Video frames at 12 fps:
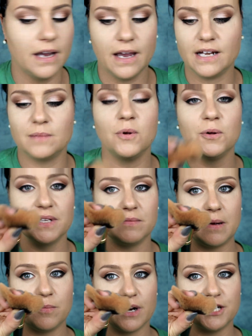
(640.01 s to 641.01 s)
And I'm holding
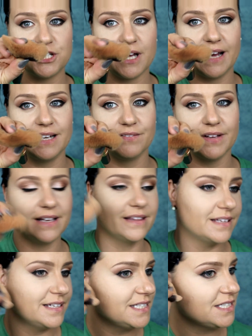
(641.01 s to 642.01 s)
my brush kind of
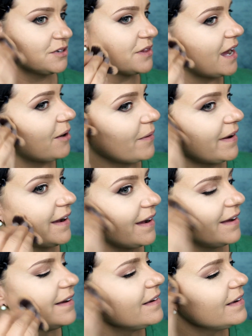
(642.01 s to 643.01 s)
like this, so that
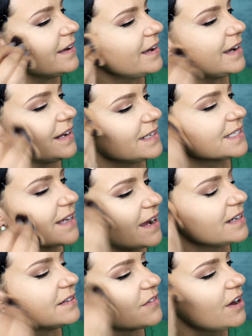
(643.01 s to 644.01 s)
way it is
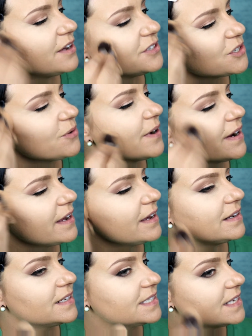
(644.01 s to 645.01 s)
kind of contouring
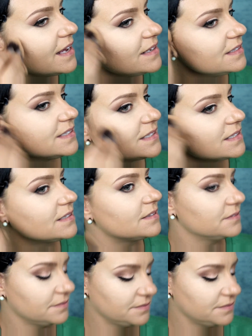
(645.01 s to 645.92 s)
in a sense.